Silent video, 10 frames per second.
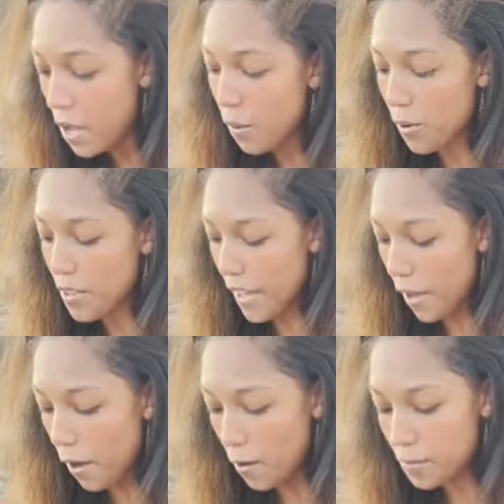where they
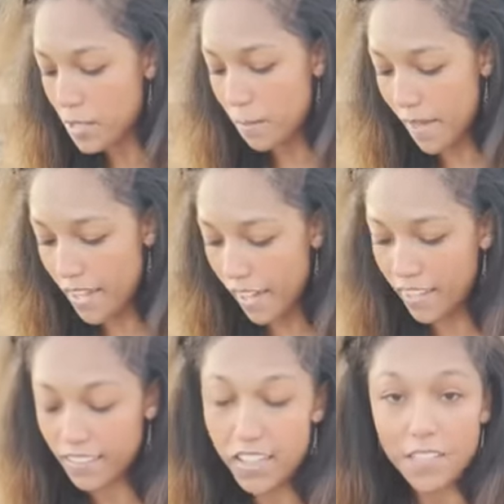hoped to make
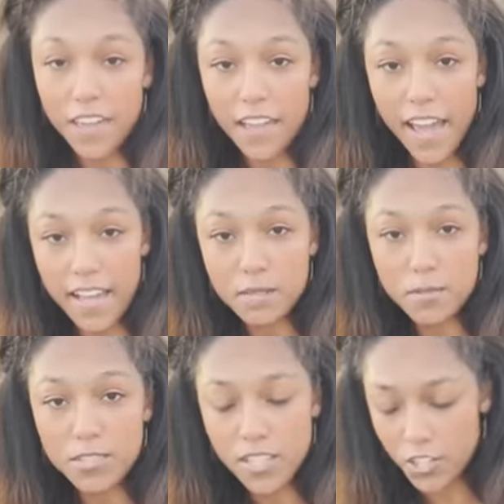a living as
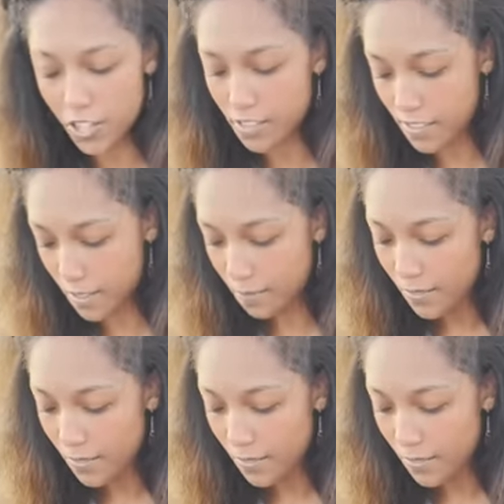musicians.